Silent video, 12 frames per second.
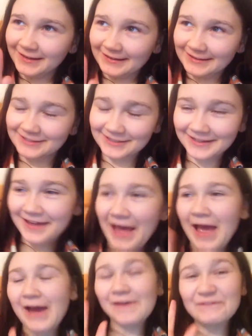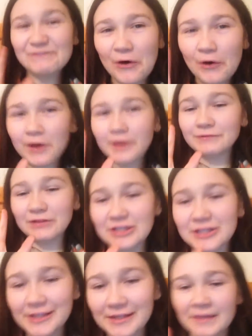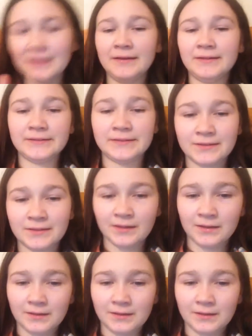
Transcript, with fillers: days. 5 years.